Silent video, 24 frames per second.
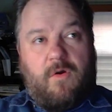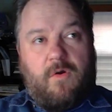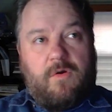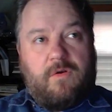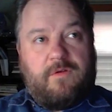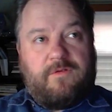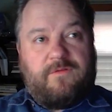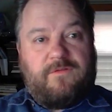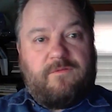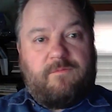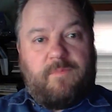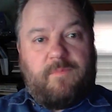
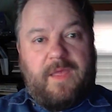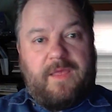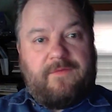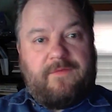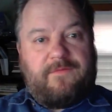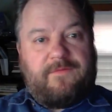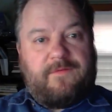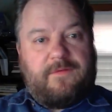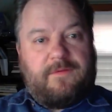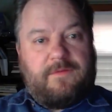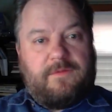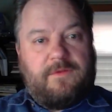hard
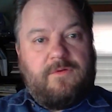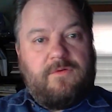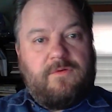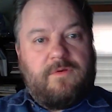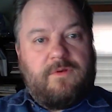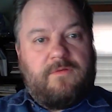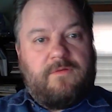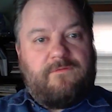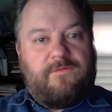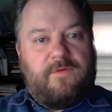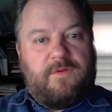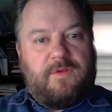space to
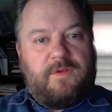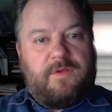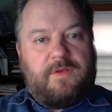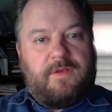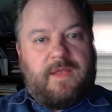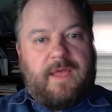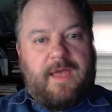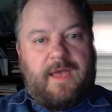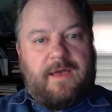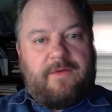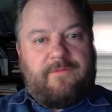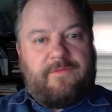learn if you
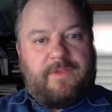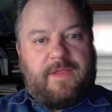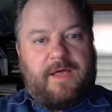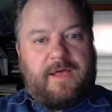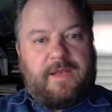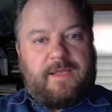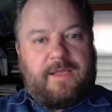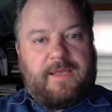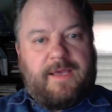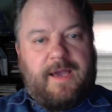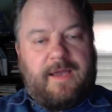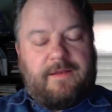didn't have a
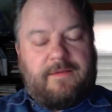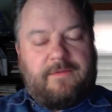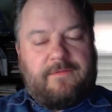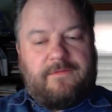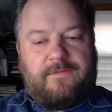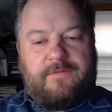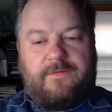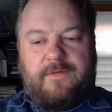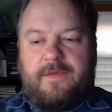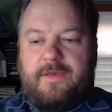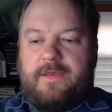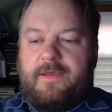lot of
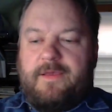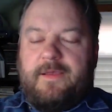guidance.